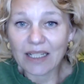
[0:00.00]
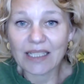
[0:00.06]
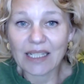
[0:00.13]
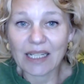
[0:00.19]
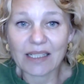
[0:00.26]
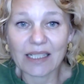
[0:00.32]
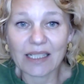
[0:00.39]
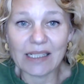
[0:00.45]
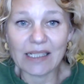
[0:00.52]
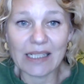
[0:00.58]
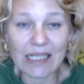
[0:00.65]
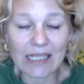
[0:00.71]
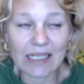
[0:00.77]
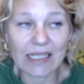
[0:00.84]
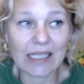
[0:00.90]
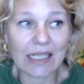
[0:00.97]
architects
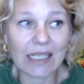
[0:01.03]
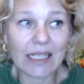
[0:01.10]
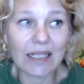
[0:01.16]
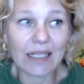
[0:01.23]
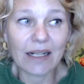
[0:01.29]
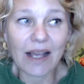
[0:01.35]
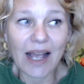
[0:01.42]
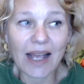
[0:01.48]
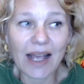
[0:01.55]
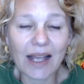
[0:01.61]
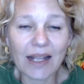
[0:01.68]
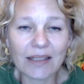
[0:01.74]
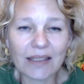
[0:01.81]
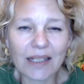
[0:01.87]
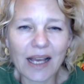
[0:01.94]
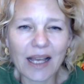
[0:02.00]
existed.
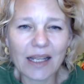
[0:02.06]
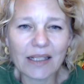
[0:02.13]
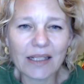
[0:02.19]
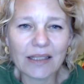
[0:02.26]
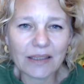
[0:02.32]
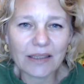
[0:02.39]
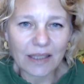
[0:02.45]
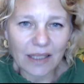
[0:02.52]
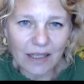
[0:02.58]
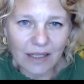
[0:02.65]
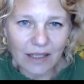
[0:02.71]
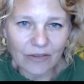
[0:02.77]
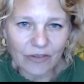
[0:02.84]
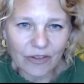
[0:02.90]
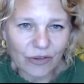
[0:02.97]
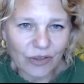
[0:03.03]
And I
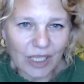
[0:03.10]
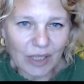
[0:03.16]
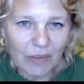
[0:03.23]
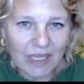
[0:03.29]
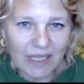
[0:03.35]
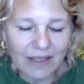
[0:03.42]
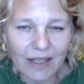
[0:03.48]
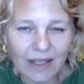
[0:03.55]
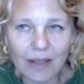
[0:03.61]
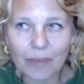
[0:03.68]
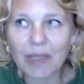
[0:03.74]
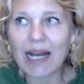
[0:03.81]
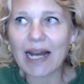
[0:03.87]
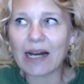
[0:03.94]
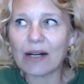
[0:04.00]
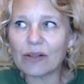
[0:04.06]
loved dreaming
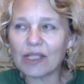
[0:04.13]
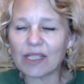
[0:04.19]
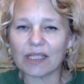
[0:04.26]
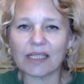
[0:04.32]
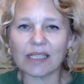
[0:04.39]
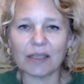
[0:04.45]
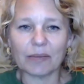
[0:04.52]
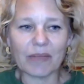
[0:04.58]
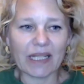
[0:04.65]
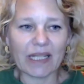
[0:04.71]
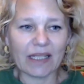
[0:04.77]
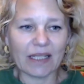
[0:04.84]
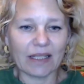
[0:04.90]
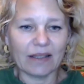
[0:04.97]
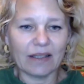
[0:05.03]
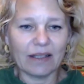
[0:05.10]
up houses and
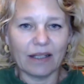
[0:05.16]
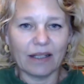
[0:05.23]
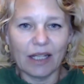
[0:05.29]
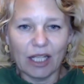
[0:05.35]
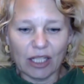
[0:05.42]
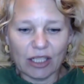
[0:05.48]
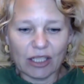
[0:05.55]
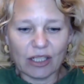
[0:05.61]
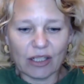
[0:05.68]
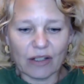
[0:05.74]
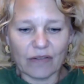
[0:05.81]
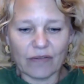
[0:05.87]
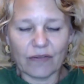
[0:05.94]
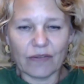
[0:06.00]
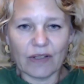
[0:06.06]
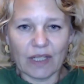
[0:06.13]
making the sort
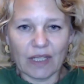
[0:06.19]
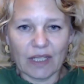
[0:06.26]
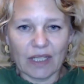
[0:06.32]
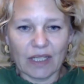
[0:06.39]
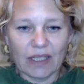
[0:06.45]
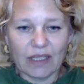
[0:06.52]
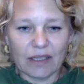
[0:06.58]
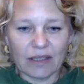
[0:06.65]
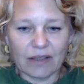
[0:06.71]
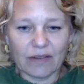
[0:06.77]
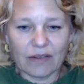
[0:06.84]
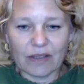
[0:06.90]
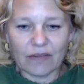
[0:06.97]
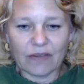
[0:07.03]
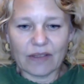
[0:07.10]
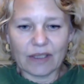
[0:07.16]
of
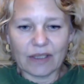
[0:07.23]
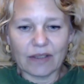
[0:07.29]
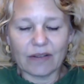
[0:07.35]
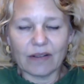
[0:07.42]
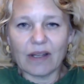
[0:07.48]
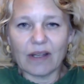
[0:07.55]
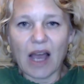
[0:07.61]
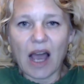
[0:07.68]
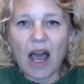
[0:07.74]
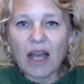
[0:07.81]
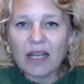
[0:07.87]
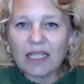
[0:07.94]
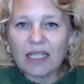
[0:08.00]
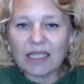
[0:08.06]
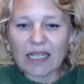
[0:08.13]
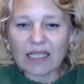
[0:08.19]
the
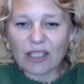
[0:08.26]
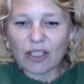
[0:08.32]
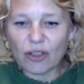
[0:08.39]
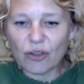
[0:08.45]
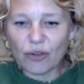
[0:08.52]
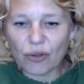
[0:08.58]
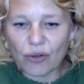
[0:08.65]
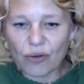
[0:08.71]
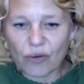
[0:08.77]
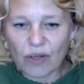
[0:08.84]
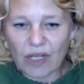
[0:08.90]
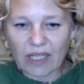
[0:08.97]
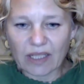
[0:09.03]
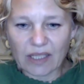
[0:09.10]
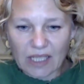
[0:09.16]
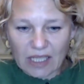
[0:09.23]
architect's
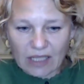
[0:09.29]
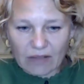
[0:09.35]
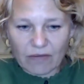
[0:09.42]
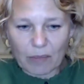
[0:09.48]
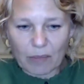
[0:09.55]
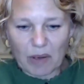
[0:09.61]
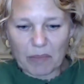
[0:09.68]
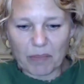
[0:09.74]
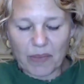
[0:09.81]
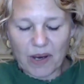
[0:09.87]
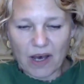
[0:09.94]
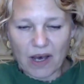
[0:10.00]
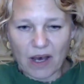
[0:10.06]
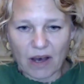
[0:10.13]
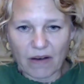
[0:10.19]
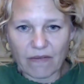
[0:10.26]
drawing seen from
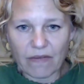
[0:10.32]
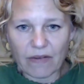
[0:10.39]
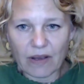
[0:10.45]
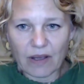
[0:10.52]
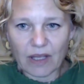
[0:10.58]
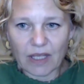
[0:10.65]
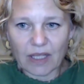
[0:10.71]
above